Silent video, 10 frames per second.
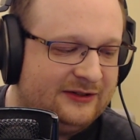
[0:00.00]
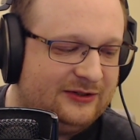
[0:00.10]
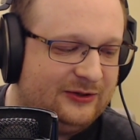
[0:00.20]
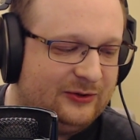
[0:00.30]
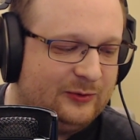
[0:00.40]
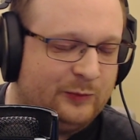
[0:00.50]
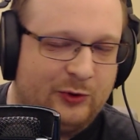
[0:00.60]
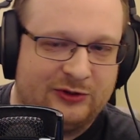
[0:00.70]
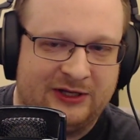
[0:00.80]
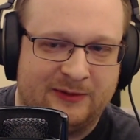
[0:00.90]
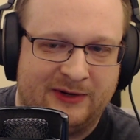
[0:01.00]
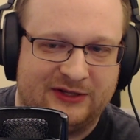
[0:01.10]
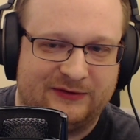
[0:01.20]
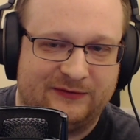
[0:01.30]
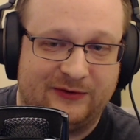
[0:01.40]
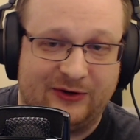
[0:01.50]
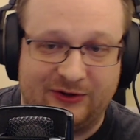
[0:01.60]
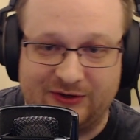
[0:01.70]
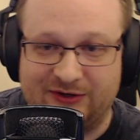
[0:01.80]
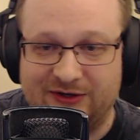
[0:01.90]
to boosting the bass
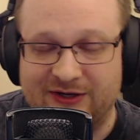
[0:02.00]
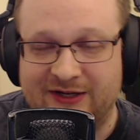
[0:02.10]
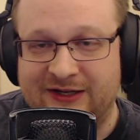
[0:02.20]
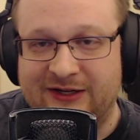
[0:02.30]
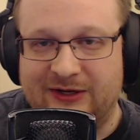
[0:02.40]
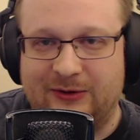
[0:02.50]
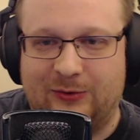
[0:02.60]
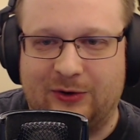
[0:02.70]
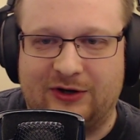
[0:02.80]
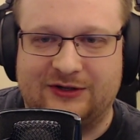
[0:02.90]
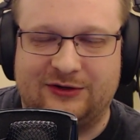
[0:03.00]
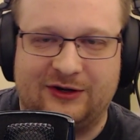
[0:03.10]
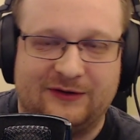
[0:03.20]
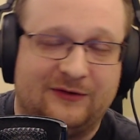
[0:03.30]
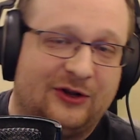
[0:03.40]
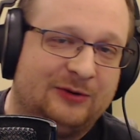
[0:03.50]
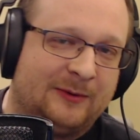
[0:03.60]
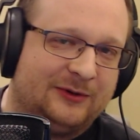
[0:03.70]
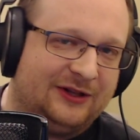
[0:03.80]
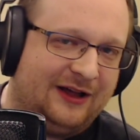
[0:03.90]
further or turning the volume
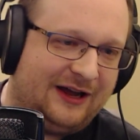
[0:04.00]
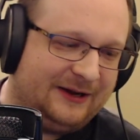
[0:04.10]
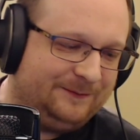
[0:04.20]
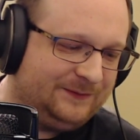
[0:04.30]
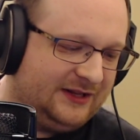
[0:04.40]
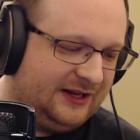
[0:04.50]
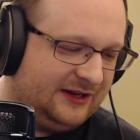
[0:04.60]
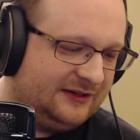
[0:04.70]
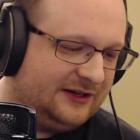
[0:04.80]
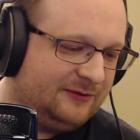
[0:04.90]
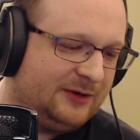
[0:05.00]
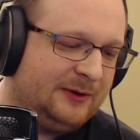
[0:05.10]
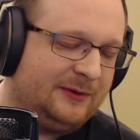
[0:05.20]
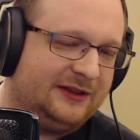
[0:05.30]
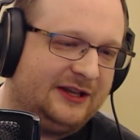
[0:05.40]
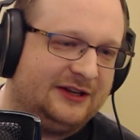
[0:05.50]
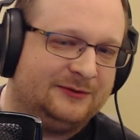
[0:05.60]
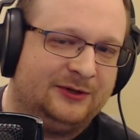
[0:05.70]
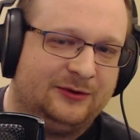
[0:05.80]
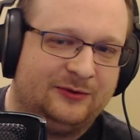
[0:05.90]
up a lot. And uh, what I mean by that
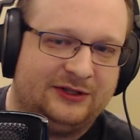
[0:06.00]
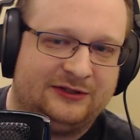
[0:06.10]
is when you really